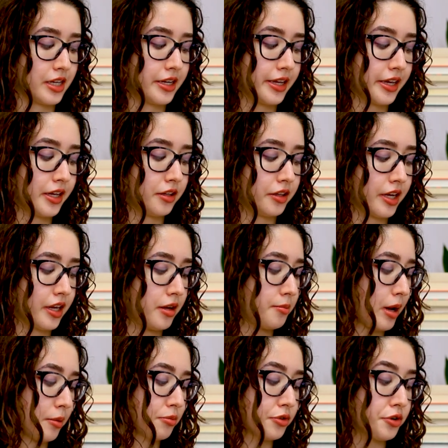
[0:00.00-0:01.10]
and Healing
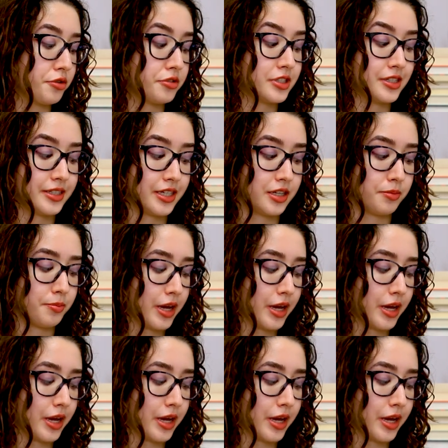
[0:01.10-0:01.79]
by Bruce D.